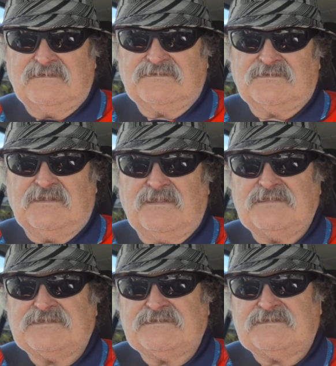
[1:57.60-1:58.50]
So the
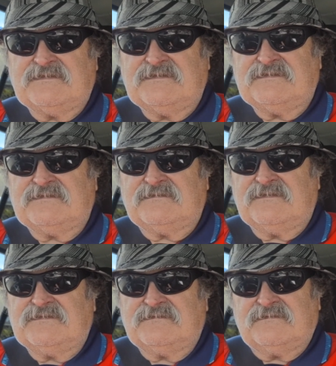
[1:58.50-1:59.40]
license is,
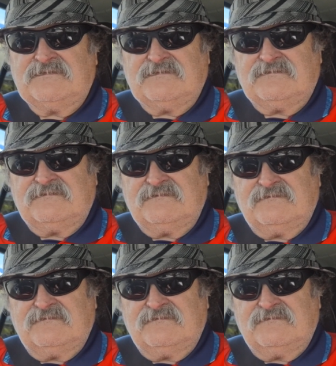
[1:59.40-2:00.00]
is, a,